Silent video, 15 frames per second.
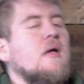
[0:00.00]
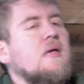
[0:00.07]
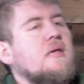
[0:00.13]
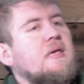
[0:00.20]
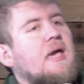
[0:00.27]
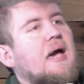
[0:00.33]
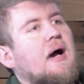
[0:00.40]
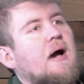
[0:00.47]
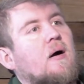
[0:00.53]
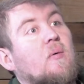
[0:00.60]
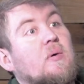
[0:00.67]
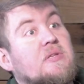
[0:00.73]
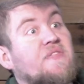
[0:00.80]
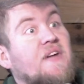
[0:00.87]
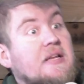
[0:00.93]
Yeah.
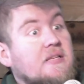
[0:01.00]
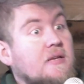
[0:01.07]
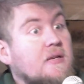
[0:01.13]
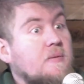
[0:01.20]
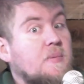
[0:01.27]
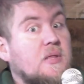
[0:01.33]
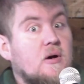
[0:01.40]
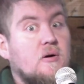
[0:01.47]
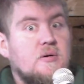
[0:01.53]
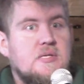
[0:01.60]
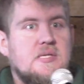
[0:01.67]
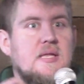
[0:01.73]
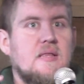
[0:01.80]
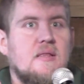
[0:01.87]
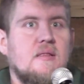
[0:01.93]
What's fascinating to me, though, is
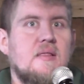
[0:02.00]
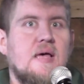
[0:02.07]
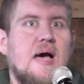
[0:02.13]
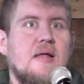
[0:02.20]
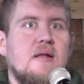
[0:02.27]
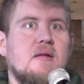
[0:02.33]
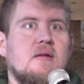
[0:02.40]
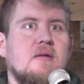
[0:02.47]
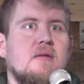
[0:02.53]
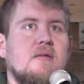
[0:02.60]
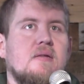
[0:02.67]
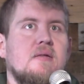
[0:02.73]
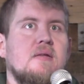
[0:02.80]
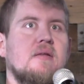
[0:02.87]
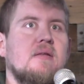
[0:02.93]
that,
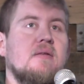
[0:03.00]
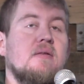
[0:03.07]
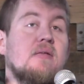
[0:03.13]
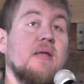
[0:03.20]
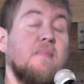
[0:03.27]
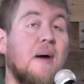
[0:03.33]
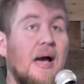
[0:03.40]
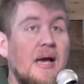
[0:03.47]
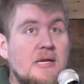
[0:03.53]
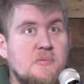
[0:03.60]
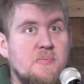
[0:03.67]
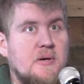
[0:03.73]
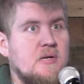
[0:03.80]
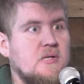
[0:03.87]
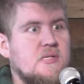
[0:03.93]
in my
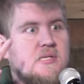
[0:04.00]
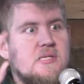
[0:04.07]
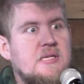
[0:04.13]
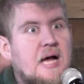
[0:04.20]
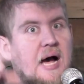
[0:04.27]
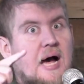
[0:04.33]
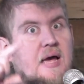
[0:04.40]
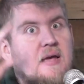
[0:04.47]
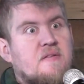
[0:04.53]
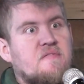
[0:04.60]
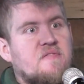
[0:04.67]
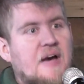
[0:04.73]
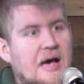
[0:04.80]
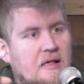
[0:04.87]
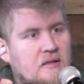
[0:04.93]
experience, does not
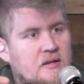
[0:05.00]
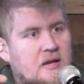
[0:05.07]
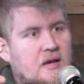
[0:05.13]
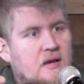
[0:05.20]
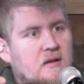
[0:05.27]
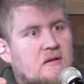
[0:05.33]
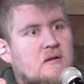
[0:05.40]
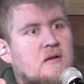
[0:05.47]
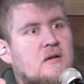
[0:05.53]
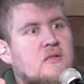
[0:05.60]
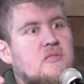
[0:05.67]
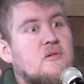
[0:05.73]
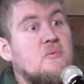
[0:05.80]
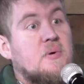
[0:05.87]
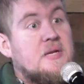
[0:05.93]
invalidate
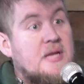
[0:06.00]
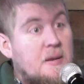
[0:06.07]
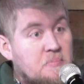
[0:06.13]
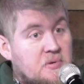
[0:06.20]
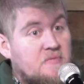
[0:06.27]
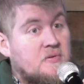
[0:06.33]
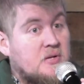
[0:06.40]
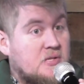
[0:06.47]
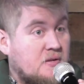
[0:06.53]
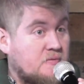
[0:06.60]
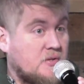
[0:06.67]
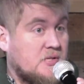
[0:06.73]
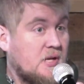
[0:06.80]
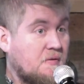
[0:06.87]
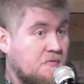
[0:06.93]
the redemptiveness of
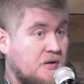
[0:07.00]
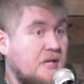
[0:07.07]
the suffering.